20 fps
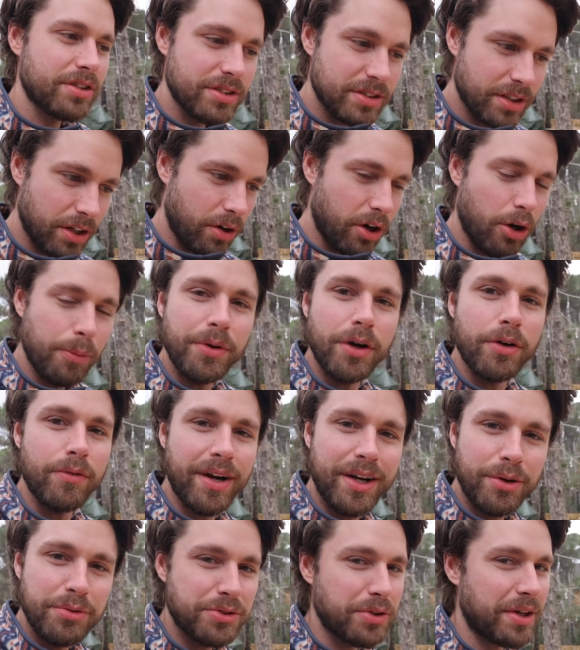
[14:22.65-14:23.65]
So I hope you're
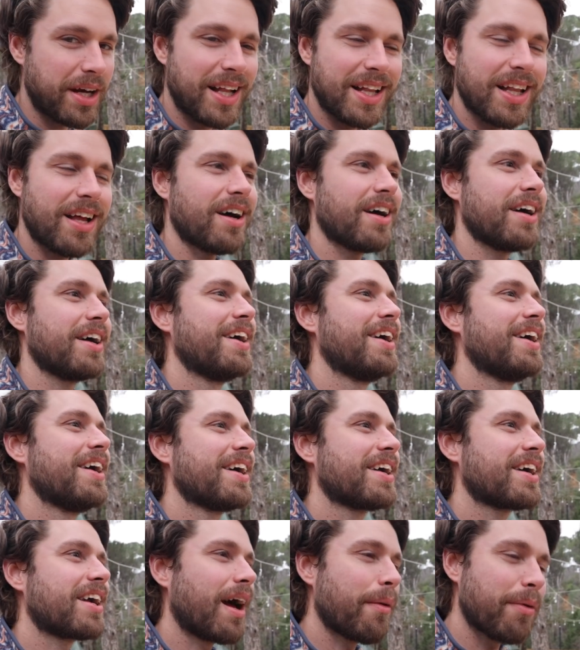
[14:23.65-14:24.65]
ready. We still got a lot
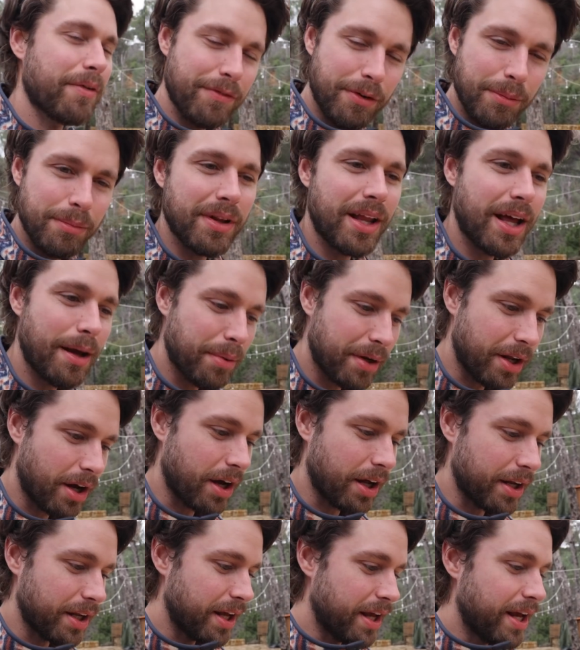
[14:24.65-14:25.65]
coming from
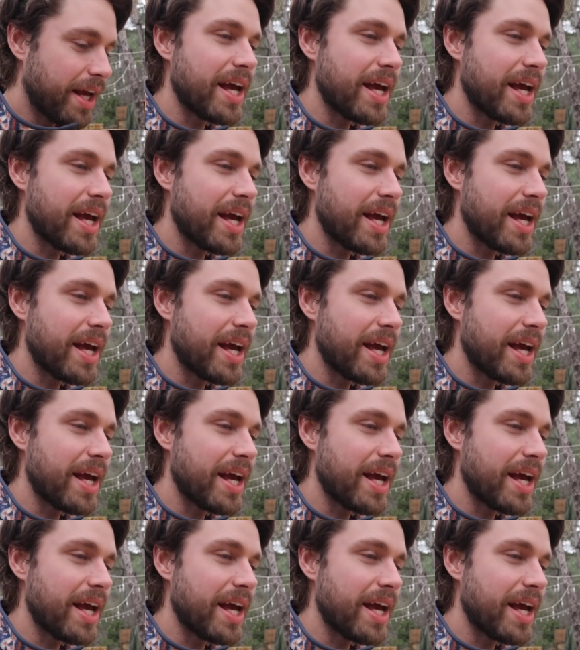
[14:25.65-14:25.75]
Lebanon.